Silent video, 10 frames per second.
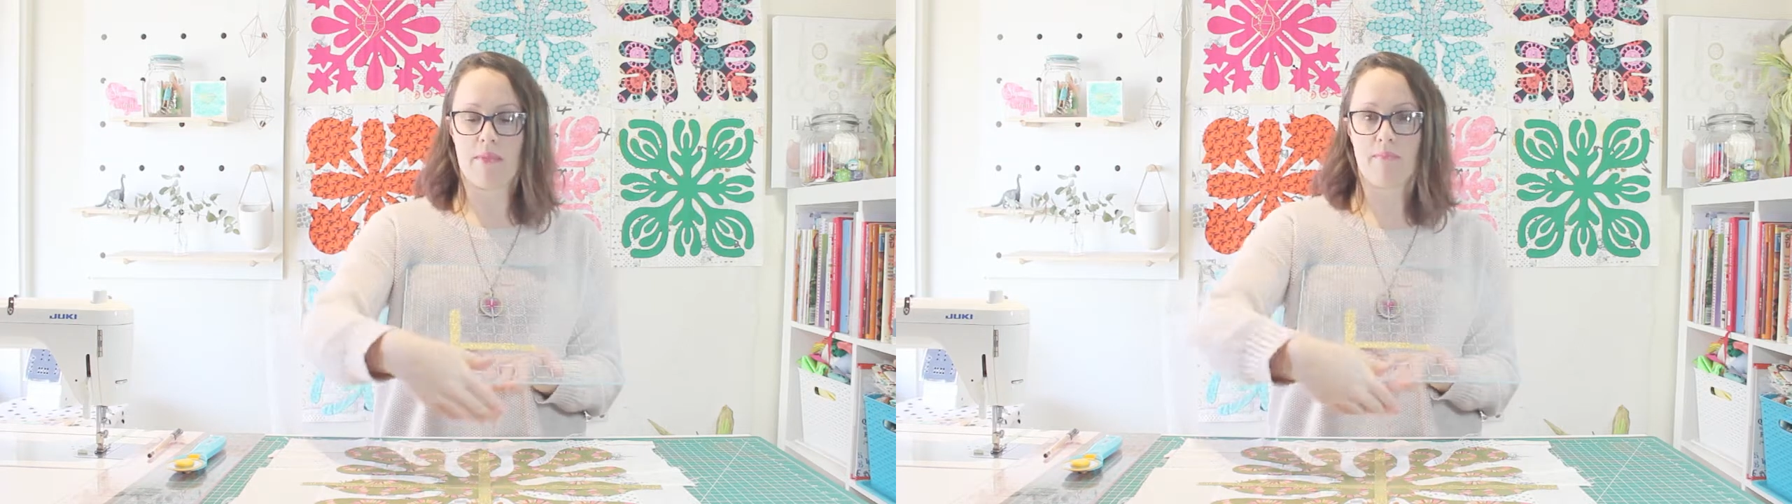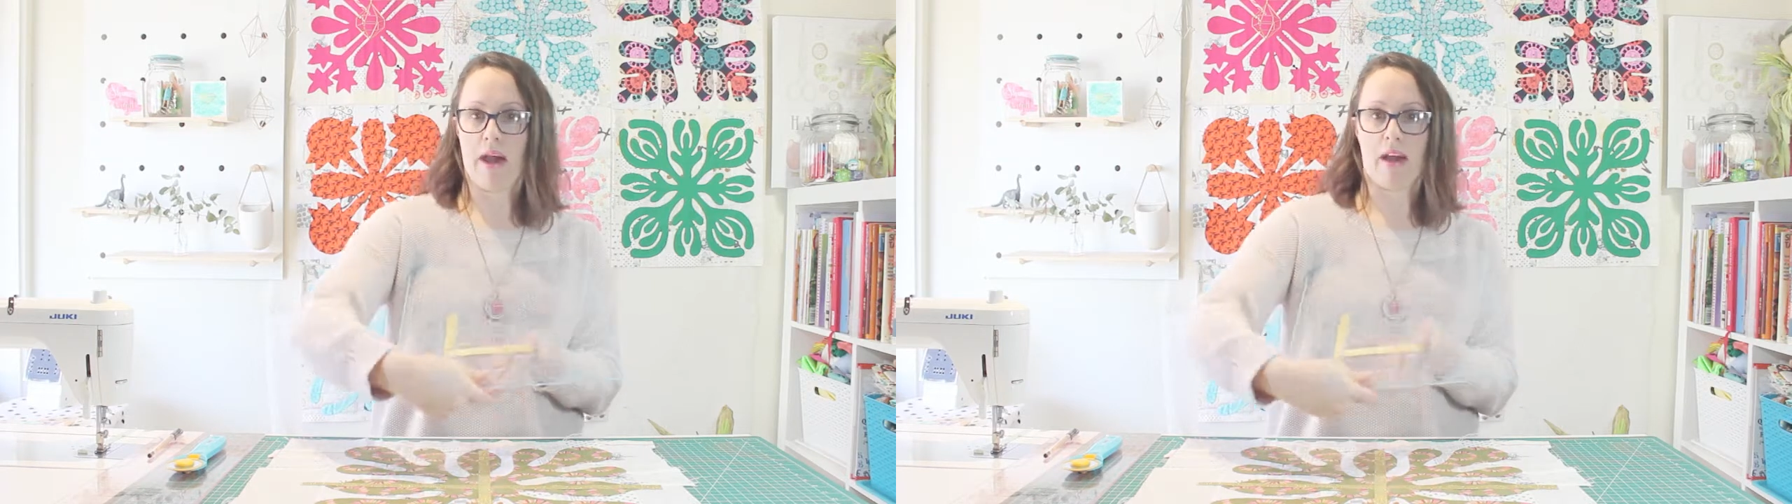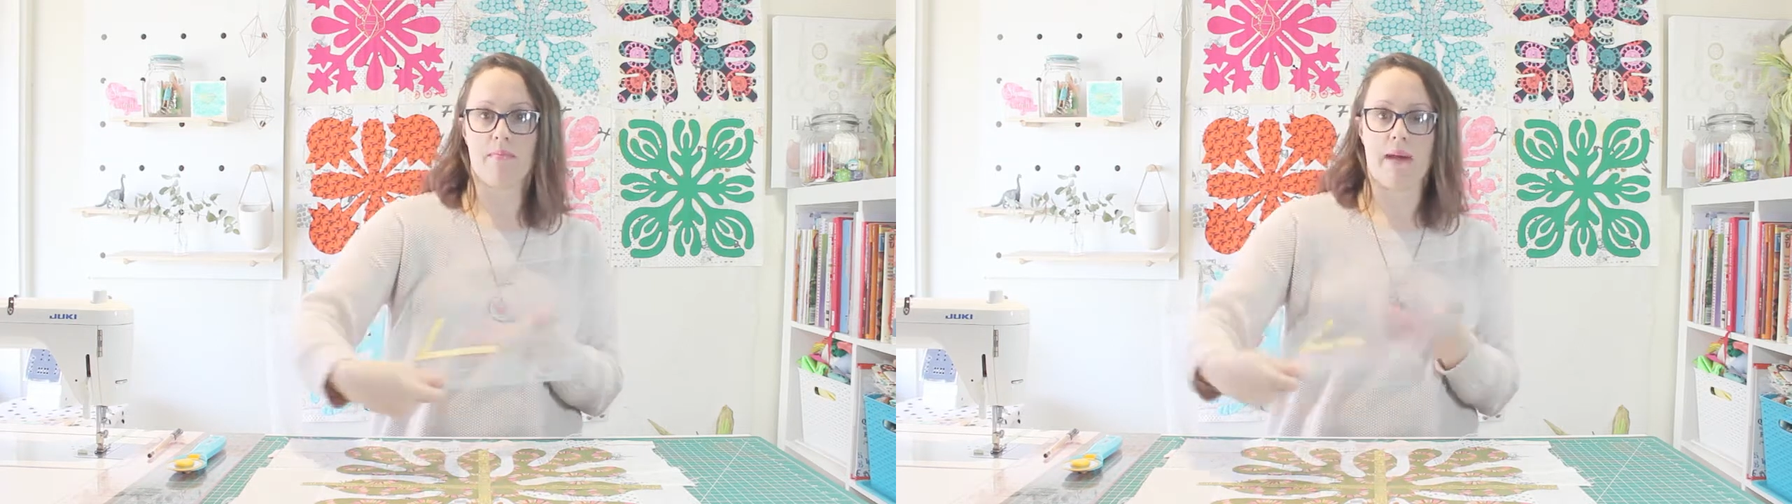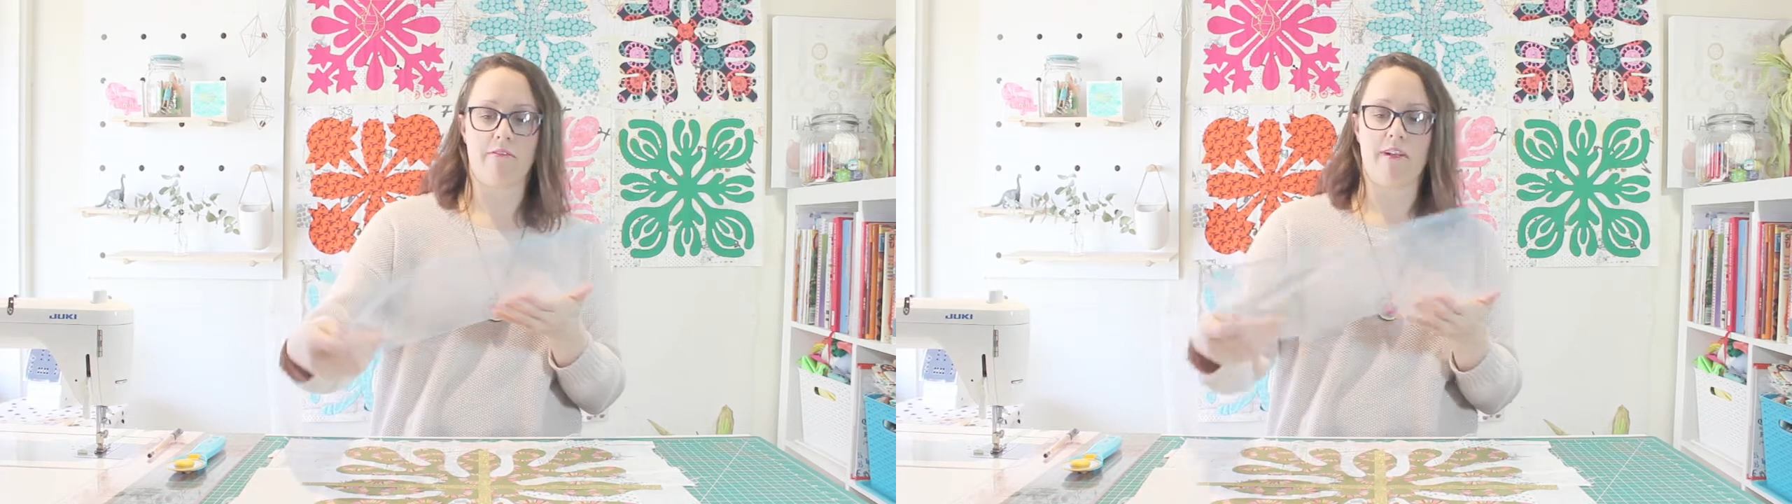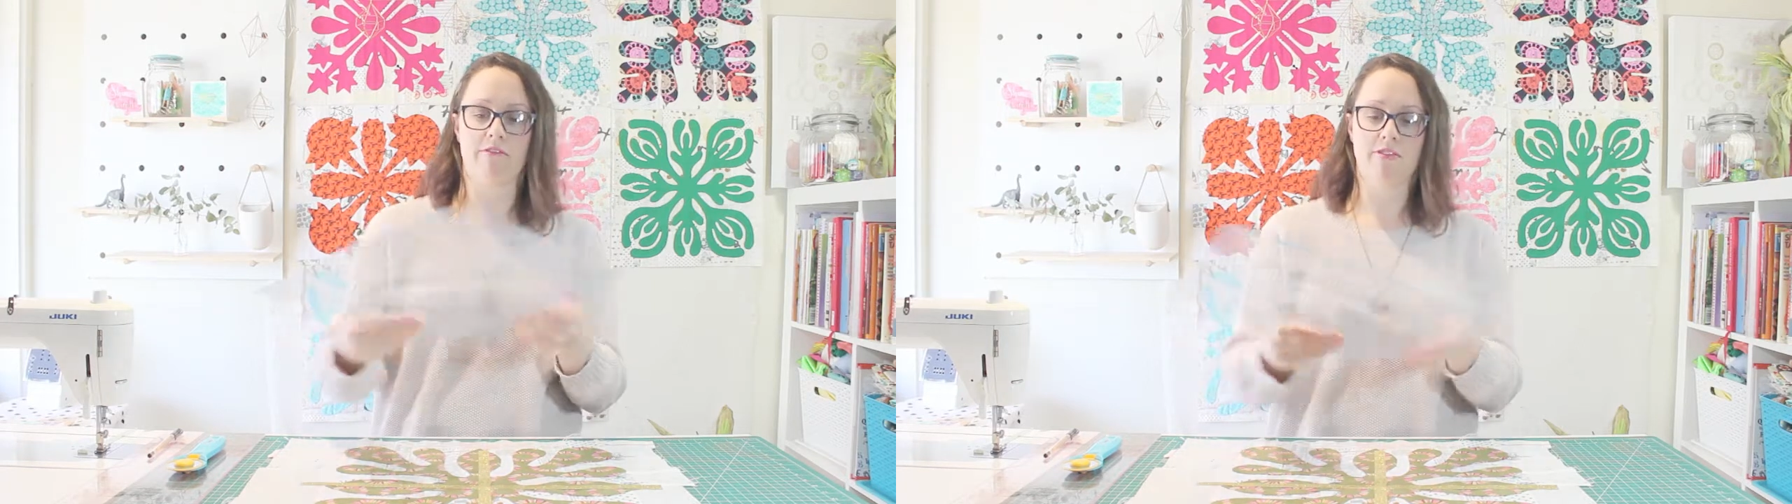mark my
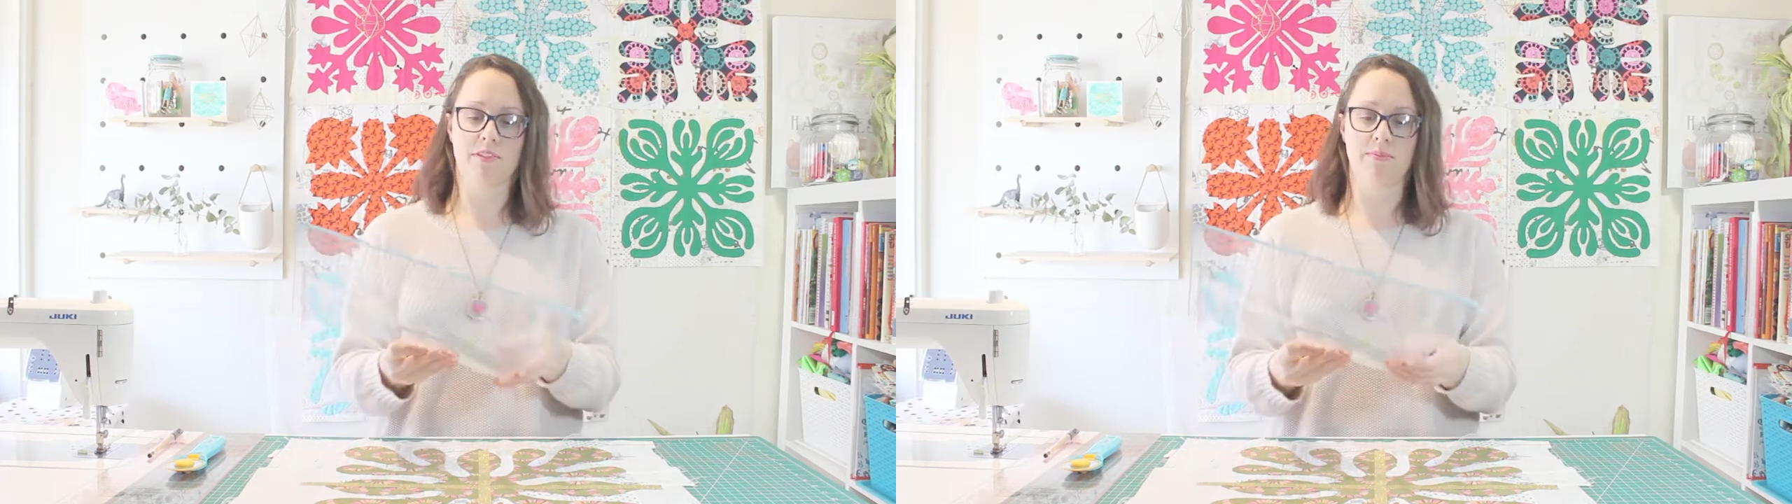reference